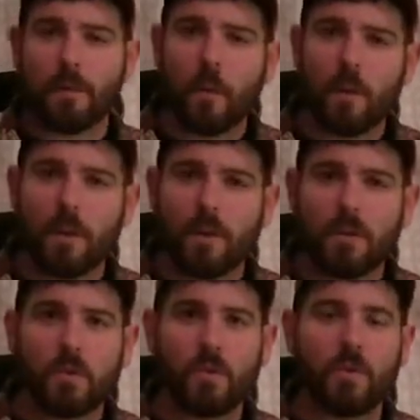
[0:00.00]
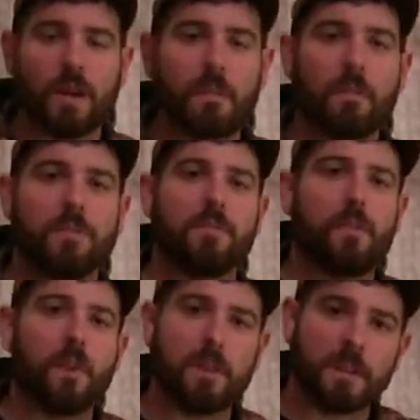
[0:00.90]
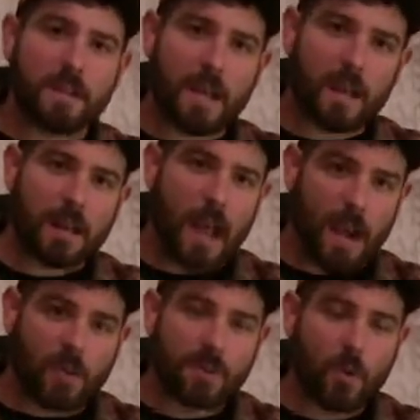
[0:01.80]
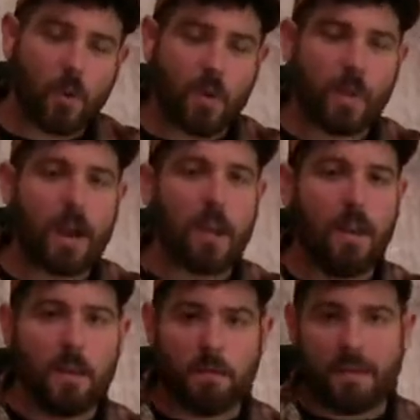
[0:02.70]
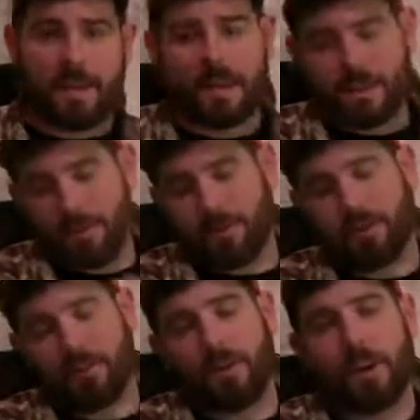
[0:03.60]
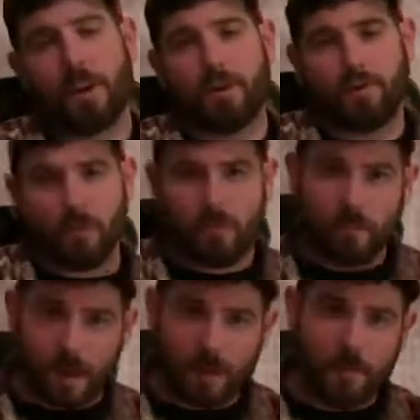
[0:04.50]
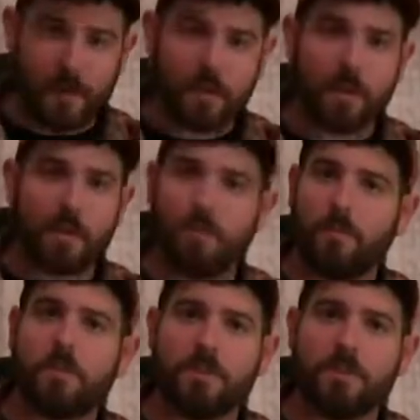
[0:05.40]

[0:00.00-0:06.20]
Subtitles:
get more into depth as far as exactly how to score that, but that's your very elementary,